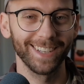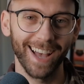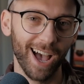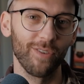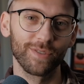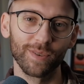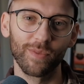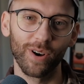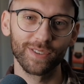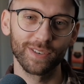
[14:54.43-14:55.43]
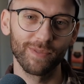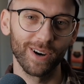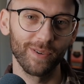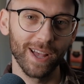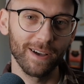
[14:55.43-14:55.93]
have some thoughts
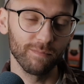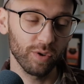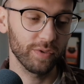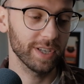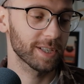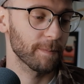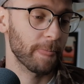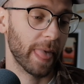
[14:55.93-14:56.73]
about movies.